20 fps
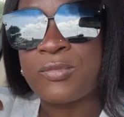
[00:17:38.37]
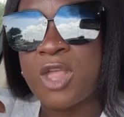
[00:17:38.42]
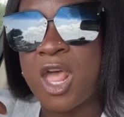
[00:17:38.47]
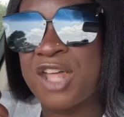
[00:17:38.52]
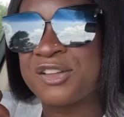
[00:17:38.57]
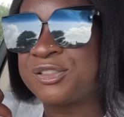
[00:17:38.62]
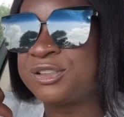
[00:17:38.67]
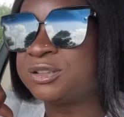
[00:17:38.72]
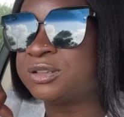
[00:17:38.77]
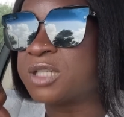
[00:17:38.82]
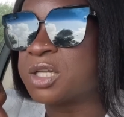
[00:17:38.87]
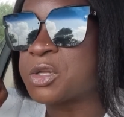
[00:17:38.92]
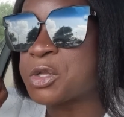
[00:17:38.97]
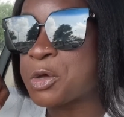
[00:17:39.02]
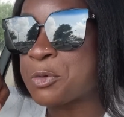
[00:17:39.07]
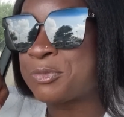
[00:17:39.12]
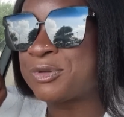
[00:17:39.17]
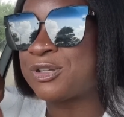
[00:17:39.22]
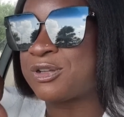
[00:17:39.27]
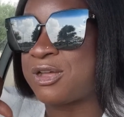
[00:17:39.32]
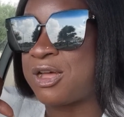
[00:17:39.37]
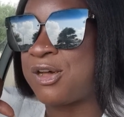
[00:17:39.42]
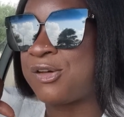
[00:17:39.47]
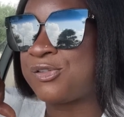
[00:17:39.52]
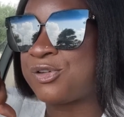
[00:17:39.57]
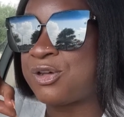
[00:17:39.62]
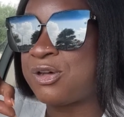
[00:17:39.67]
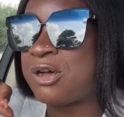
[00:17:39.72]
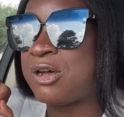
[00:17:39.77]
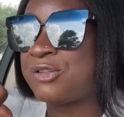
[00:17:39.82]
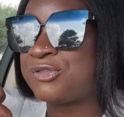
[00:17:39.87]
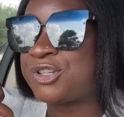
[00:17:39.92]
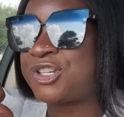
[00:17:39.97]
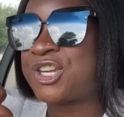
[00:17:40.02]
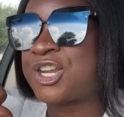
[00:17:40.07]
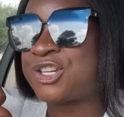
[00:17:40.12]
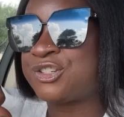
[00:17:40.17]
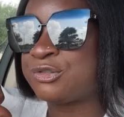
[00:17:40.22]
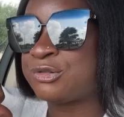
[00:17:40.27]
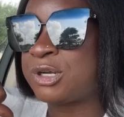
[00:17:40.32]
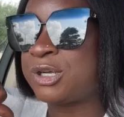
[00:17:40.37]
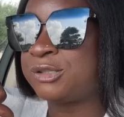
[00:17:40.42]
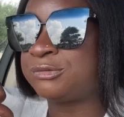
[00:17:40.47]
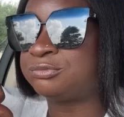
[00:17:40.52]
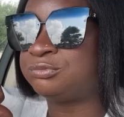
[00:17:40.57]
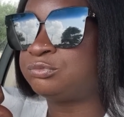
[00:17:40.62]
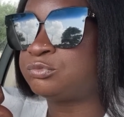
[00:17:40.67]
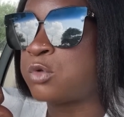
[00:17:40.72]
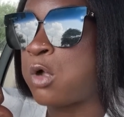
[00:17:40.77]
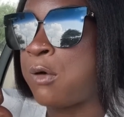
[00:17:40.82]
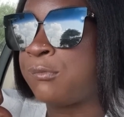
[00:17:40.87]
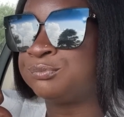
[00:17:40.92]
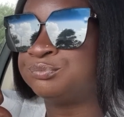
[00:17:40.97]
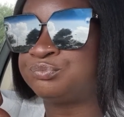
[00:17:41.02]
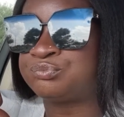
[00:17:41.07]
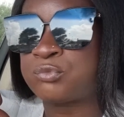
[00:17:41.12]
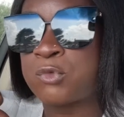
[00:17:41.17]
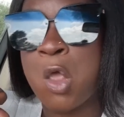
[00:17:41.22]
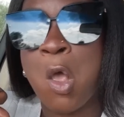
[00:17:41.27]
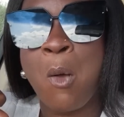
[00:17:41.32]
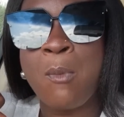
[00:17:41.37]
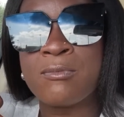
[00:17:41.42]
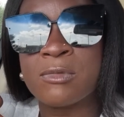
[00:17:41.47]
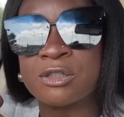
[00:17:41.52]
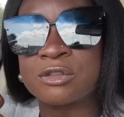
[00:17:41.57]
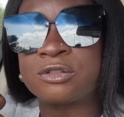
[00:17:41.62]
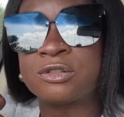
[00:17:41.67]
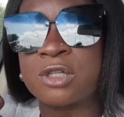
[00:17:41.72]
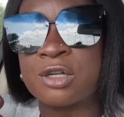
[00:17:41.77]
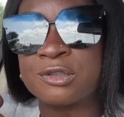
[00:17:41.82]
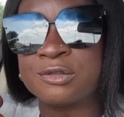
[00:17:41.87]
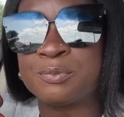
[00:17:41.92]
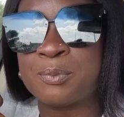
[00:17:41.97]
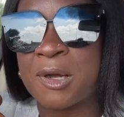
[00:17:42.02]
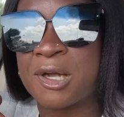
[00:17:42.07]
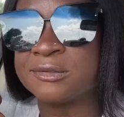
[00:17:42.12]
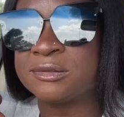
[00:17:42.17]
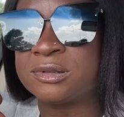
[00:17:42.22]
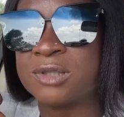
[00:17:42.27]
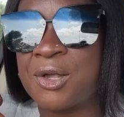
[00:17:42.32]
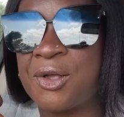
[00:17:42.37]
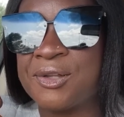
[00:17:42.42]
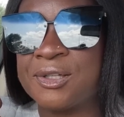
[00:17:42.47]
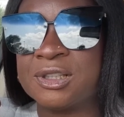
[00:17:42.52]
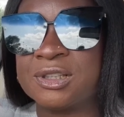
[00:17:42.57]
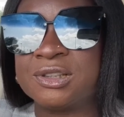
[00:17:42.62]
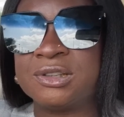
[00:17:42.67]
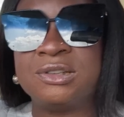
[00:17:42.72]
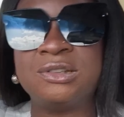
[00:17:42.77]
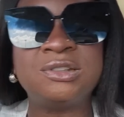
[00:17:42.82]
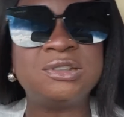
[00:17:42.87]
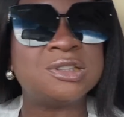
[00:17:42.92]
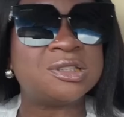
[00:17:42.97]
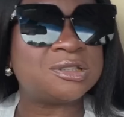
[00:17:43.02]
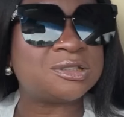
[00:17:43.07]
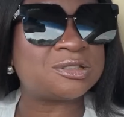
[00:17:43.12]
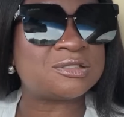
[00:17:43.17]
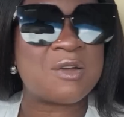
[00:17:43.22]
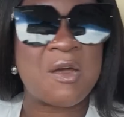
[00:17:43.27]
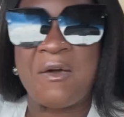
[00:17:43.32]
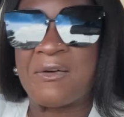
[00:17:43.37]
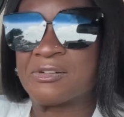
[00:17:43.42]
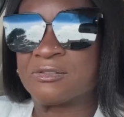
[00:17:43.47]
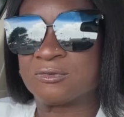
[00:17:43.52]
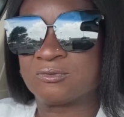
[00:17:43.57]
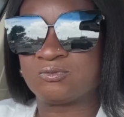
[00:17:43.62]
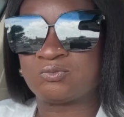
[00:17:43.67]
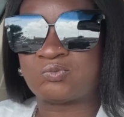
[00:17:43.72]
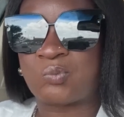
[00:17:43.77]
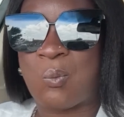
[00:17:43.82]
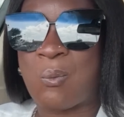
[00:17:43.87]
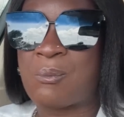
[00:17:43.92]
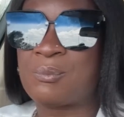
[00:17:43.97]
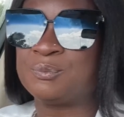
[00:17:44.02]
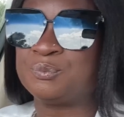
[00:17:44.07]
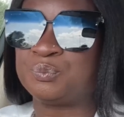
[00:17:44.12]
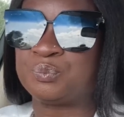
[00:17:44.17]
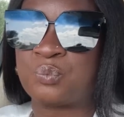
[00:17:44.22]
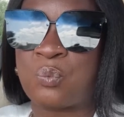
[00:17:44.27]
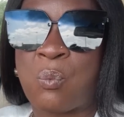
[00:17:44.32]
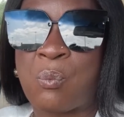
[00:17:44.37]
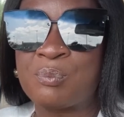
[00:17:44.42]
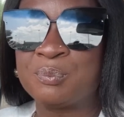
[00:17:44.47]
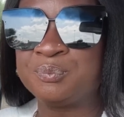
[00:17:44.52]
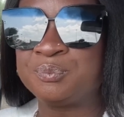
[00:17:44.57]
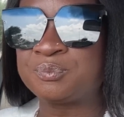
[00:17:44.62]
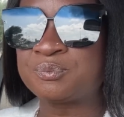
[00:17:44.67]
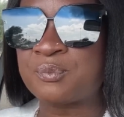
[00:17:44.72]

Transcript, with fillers: I think that little bit of alcohol that I drank on Merceau's birthday, like, it just, mm-hmm.